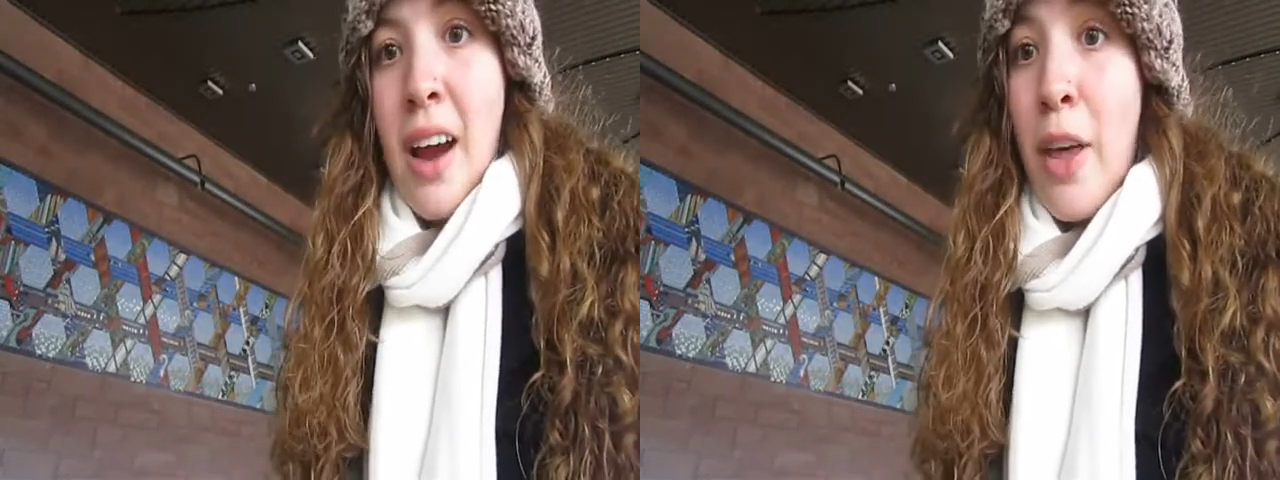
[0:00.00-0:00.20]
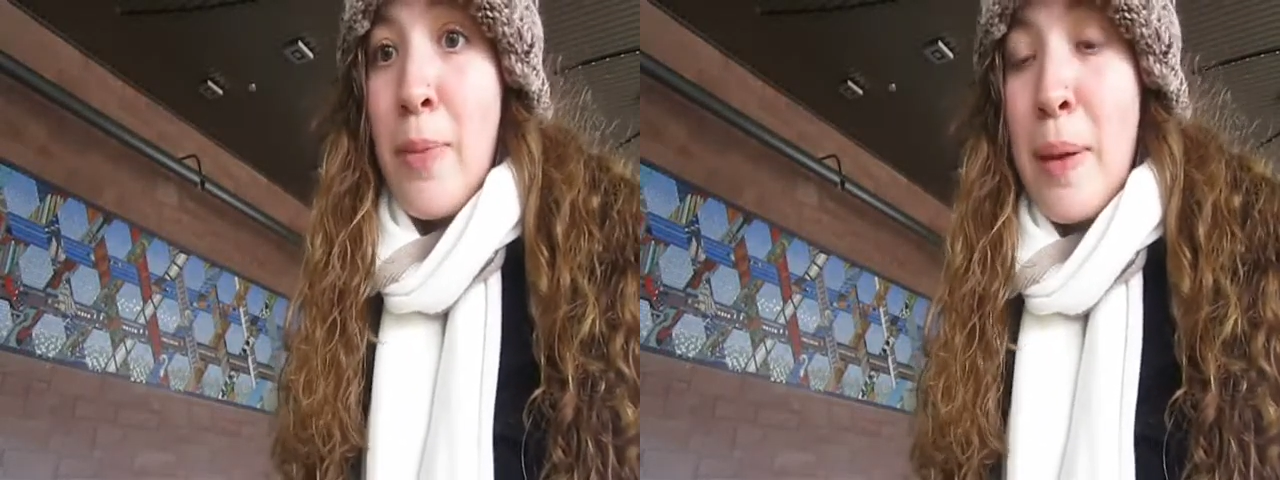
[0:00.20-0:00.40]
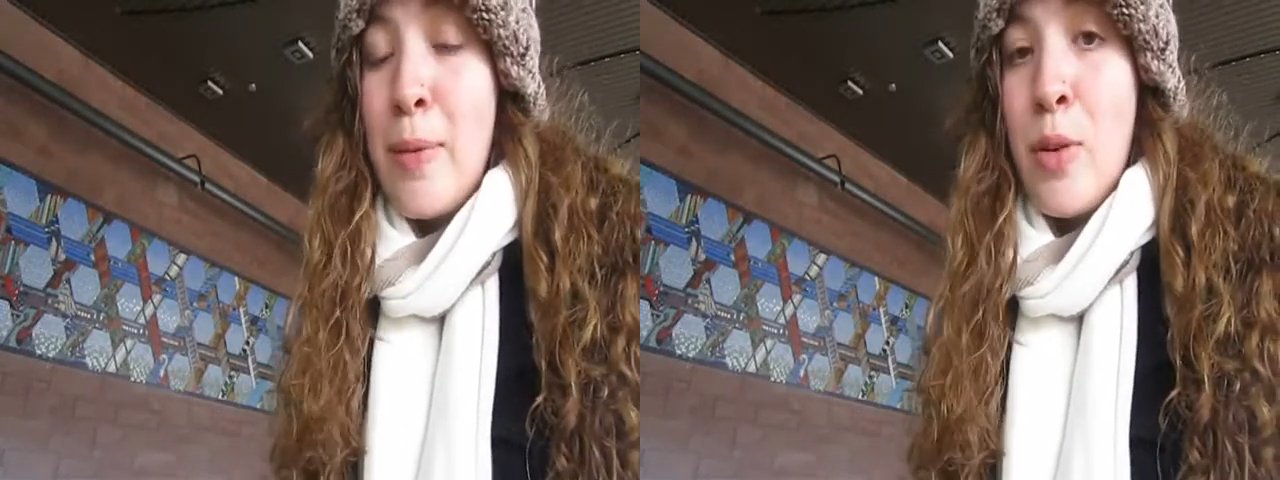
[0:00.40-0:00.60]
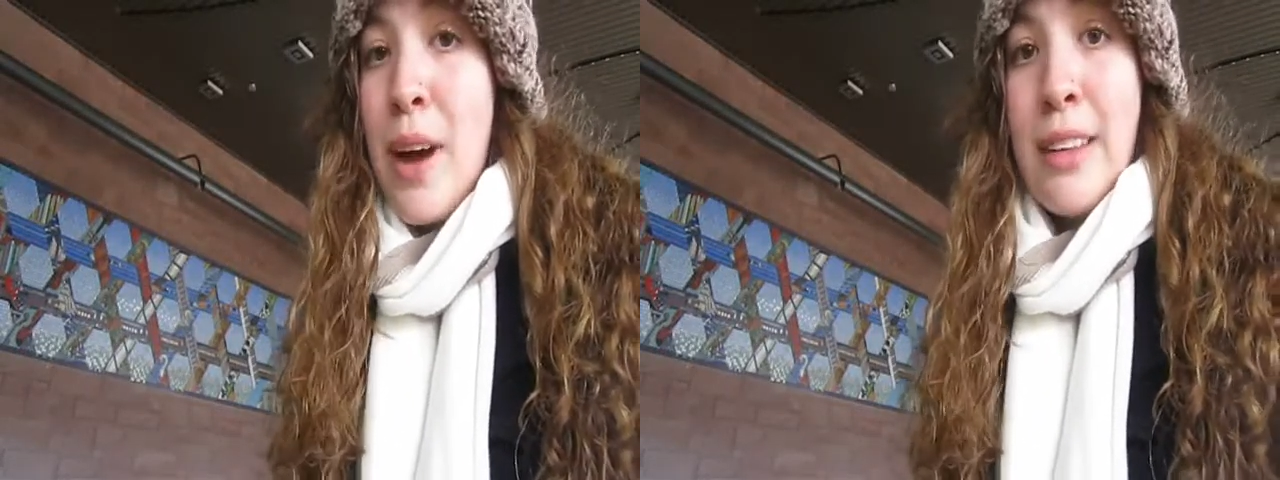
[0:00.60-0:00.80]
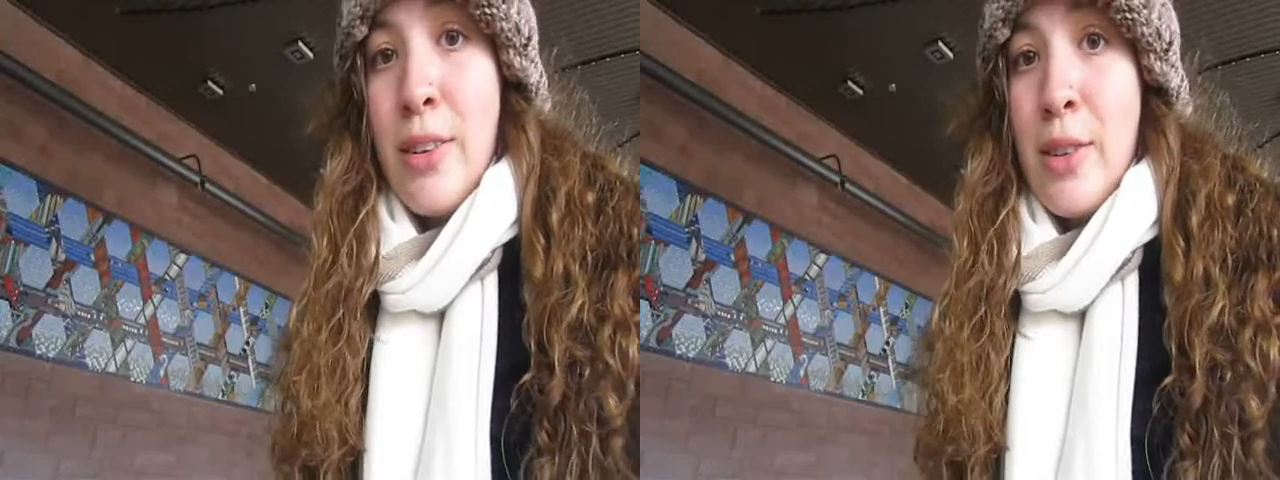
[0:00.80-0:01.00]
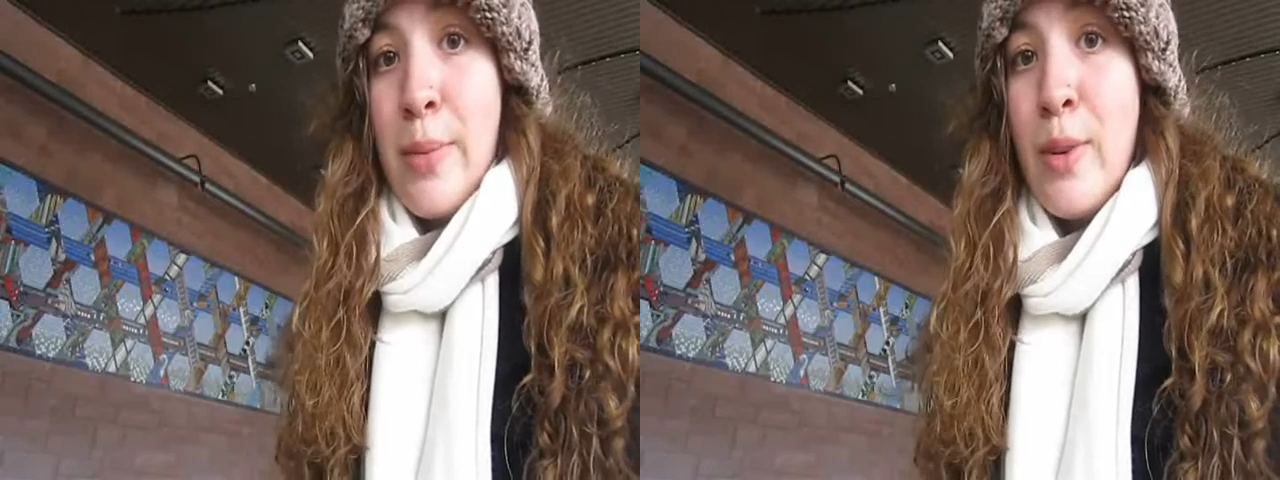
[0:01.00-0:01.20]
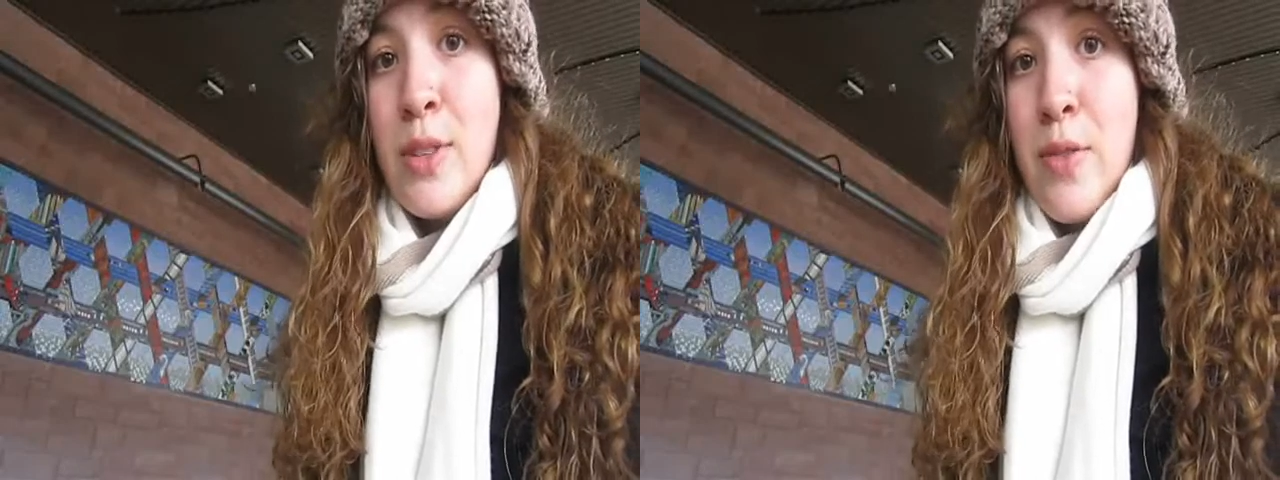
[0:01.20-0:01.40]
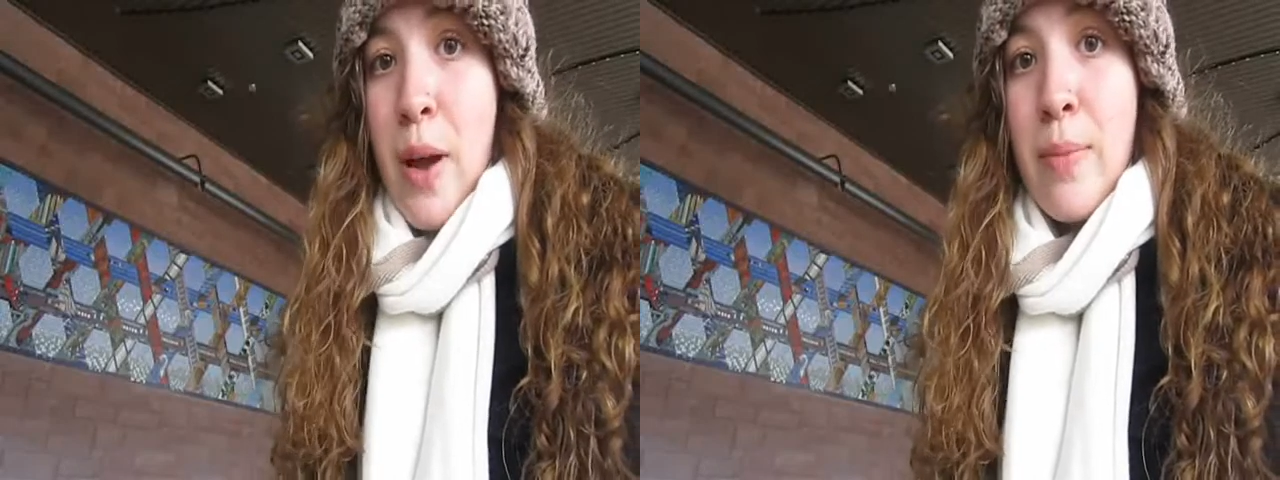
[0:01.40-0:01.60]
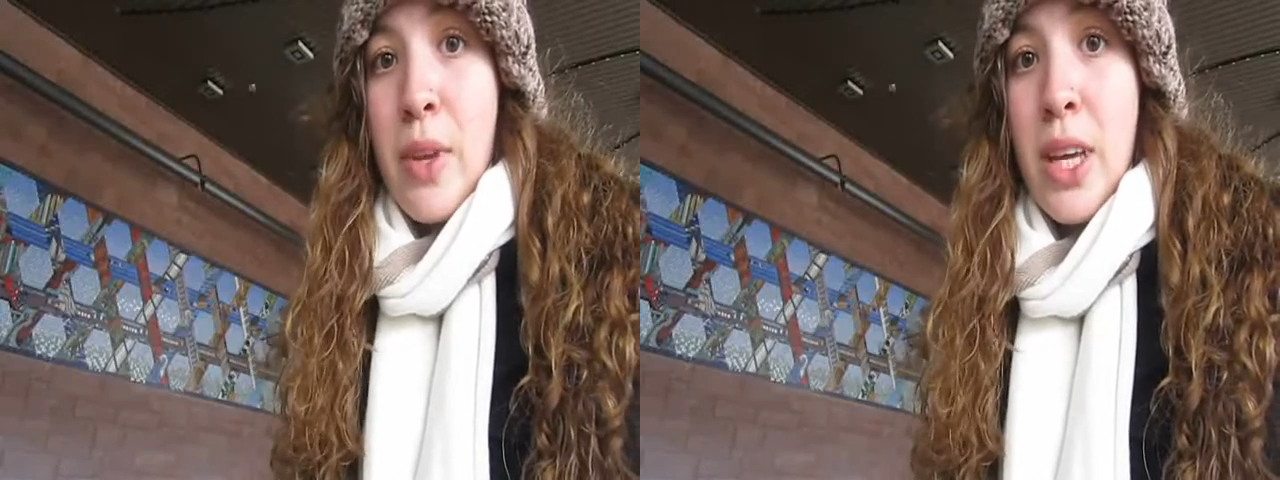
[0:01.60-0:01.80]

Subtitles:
are the people who I learned the most from.